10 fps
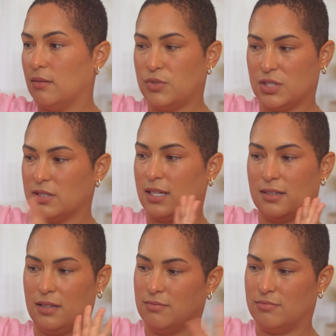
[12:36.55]
just
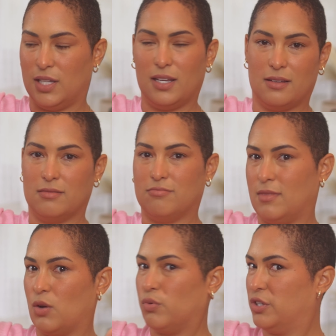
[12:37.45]
like the
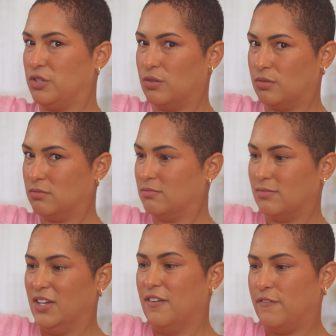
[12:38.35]
original
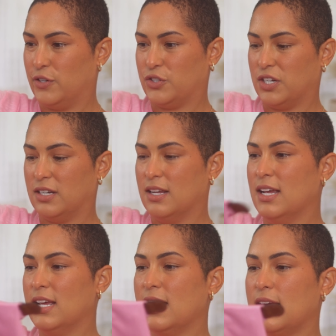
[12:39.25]
version,
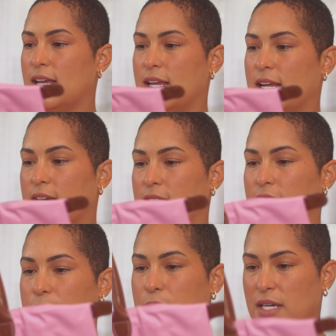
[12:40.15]

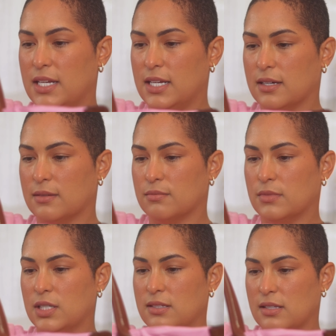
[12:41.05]
and the medium
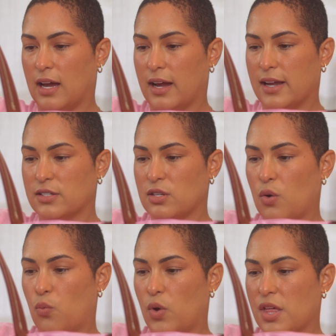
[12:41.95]
size
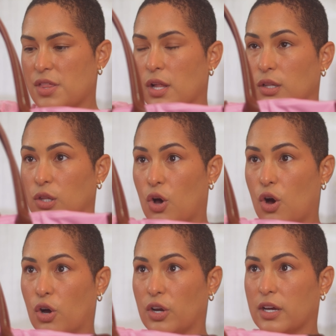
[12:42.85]
with
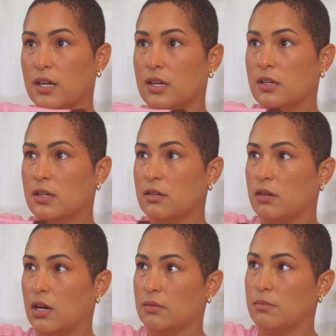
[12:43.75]
long
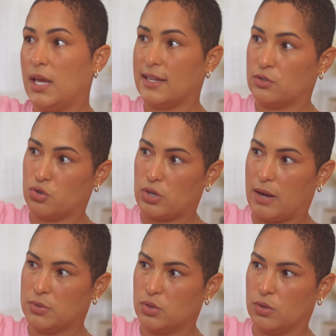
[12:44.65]
hand
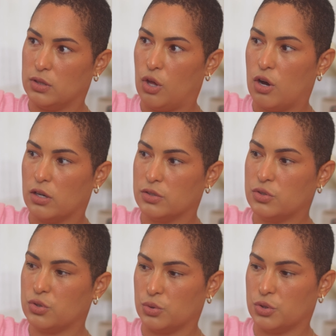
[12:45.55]
straps or long
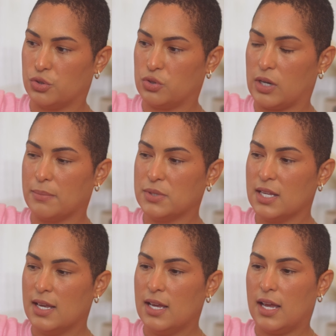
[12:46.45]
shoulder straps.
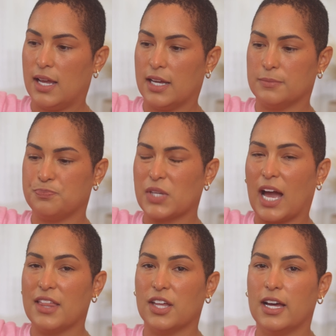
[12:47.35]
And
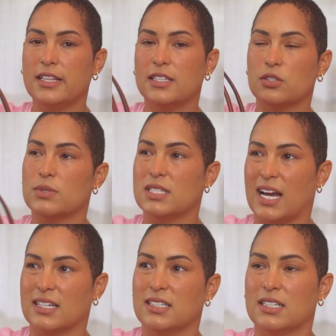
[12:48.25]
I thought this was
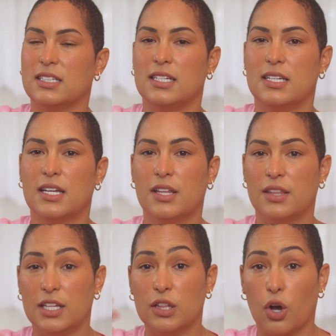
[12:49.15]
technically
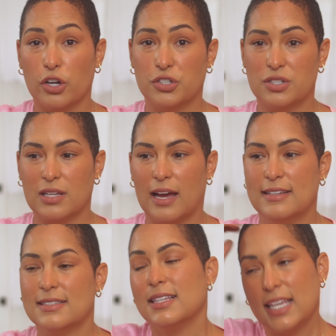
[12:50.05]
the large
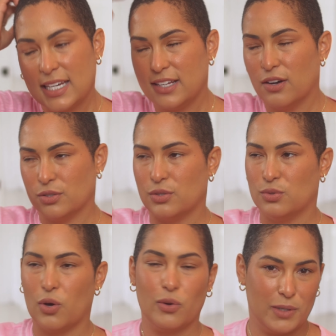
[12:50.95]
size. The lady also
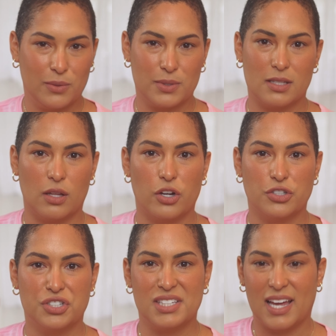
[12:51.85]
told me it was a
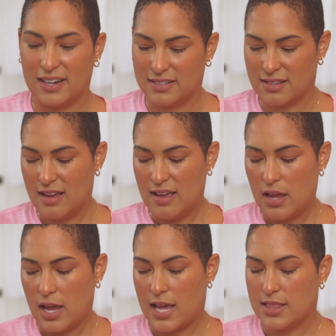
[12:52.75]
large size,
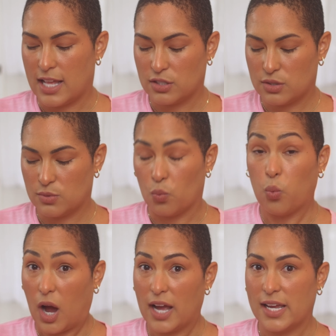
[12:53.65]
and that's
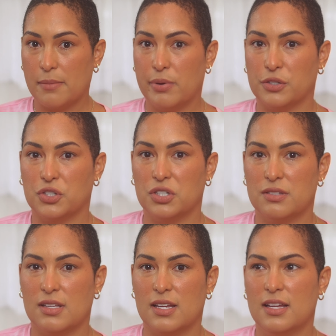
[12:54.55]
why I
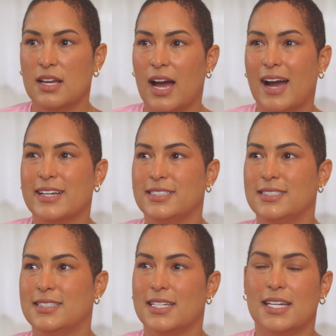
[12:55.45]
purchased it. I
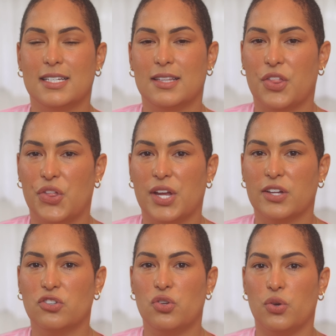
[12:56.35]
didn't
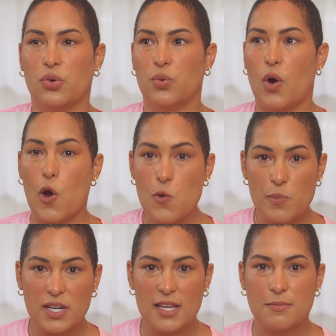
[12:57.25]
think to
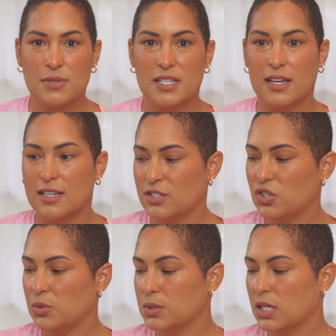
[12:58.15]
open it because
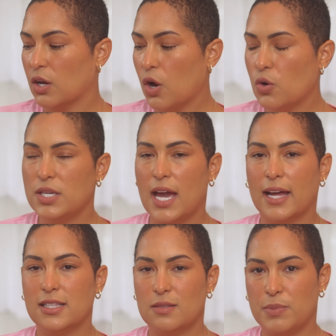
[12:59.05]
she was like, oh
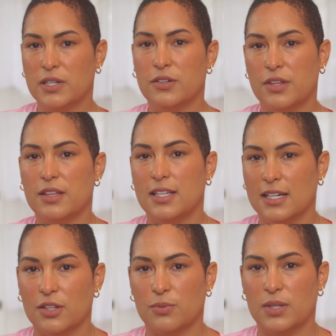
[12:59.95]
yeah, it's bigger than the
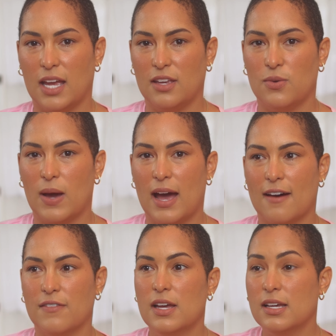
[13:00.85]
other one that you
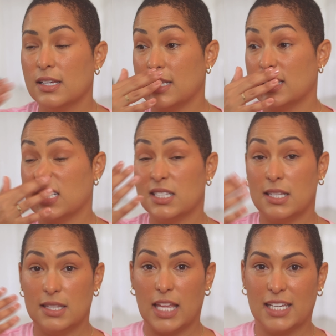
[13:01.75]
have, because that's
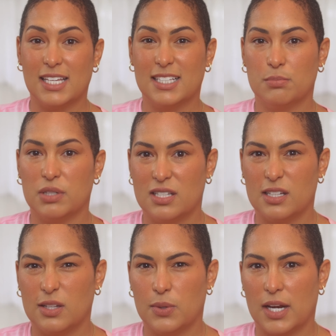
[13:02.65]
like
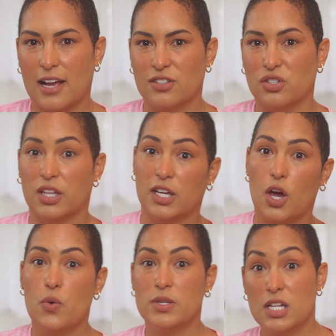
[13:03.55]
explicitly what I asked her, like,
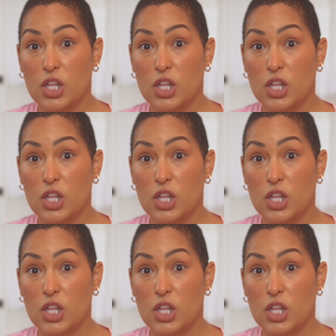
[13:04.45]
oh, is it